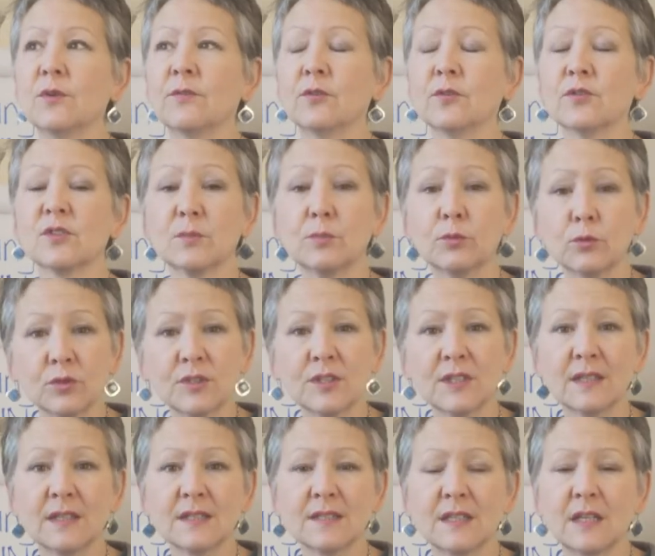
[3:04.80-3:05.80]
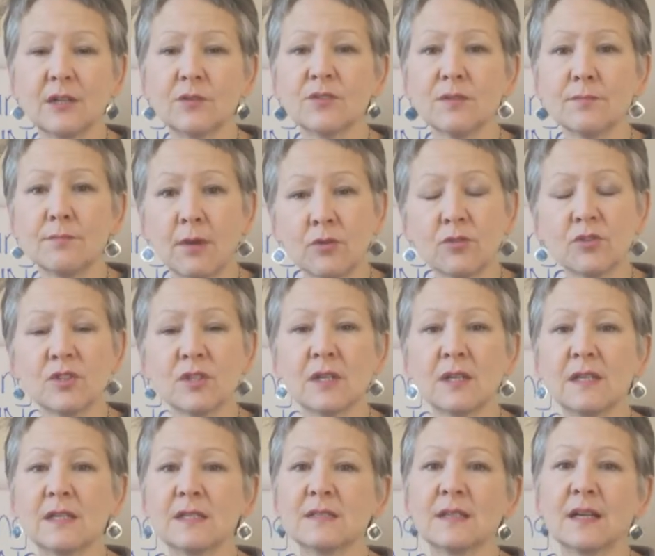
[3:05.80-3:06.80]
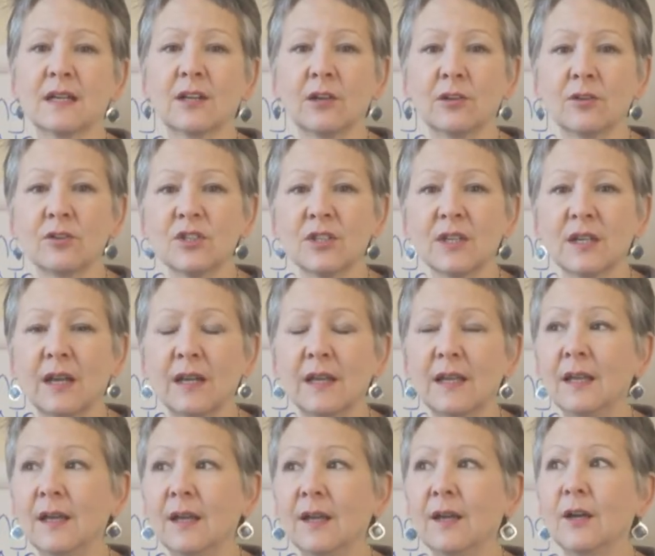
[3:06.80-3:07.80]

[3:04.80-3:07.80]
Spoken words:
for supporting ourselves emotionally and psychologically,